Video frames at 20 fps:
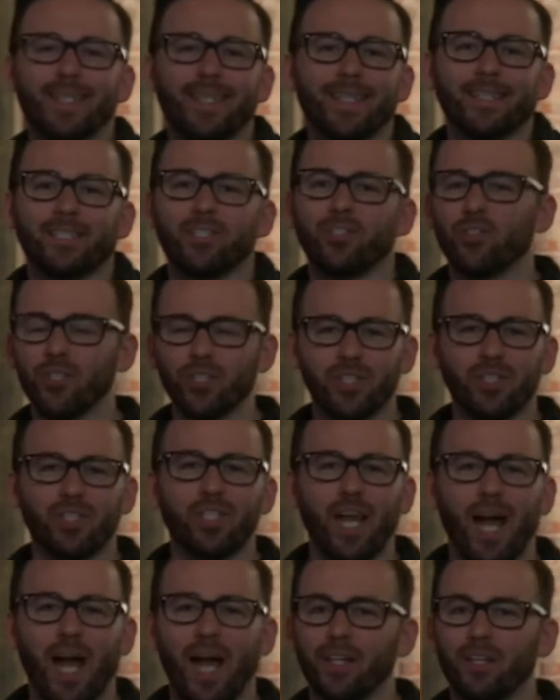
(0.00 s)
It's
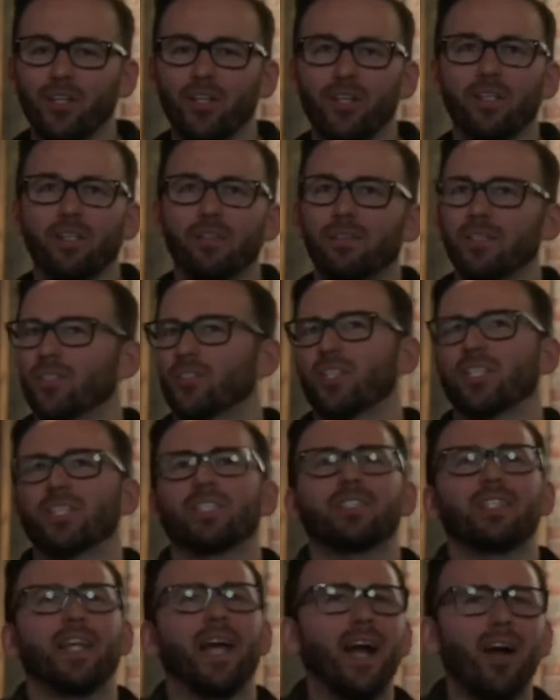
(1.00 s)
just not good. There's a
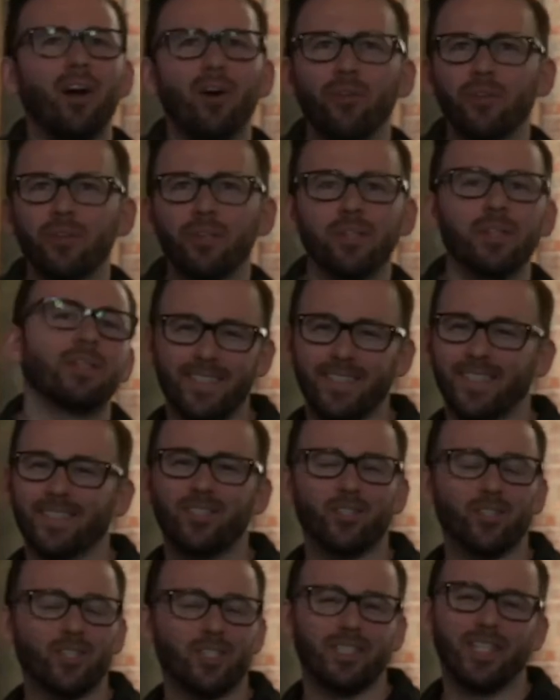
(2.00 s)
sound,
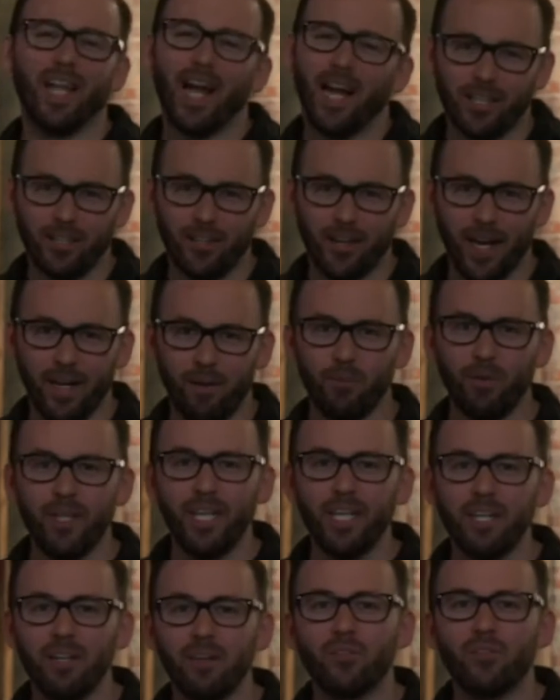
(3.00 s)
it's just not great. We
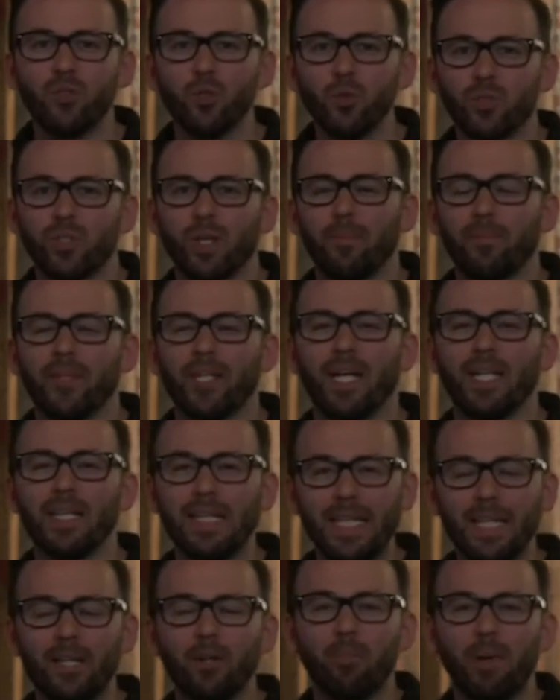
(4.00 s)
need to do something a
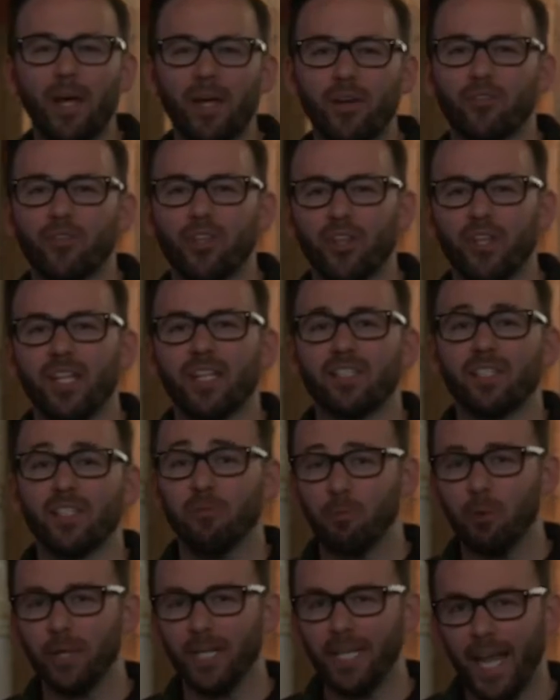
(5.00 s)
little better than this
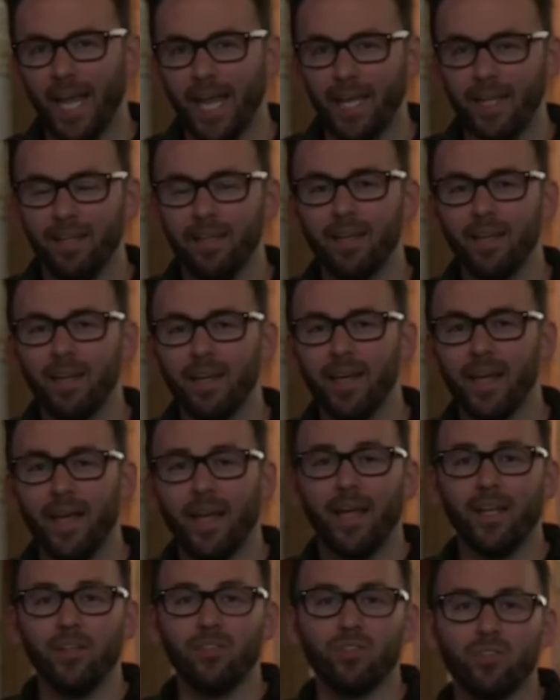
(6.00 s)
if we can.
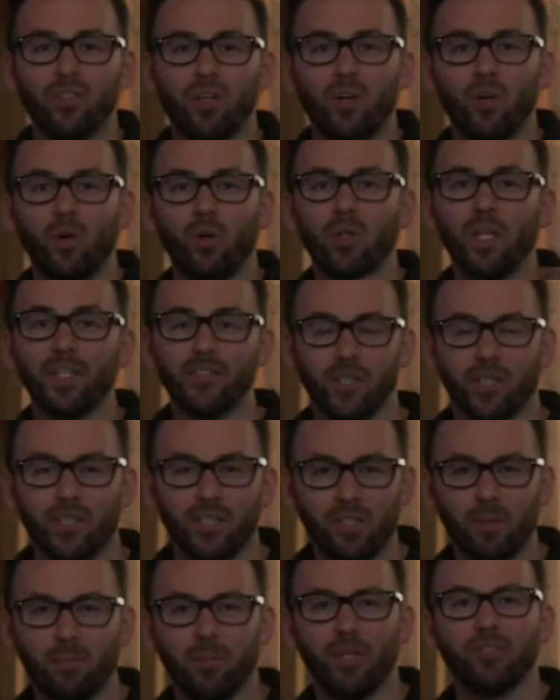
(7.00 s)
And so let's look
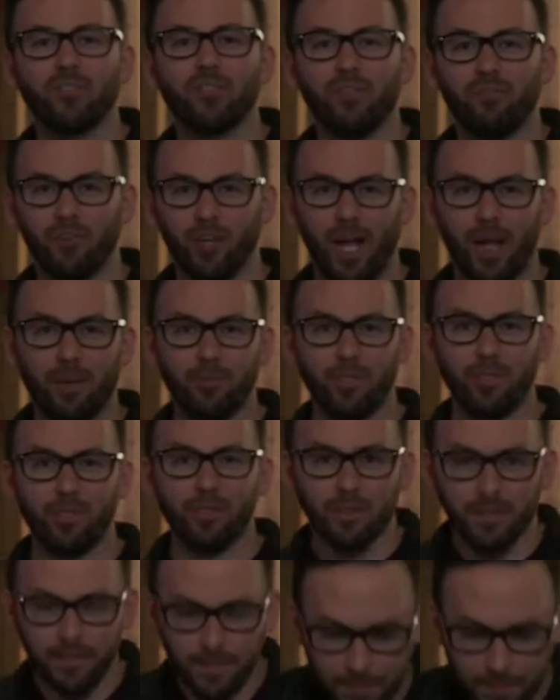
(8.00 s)
at some of those different options.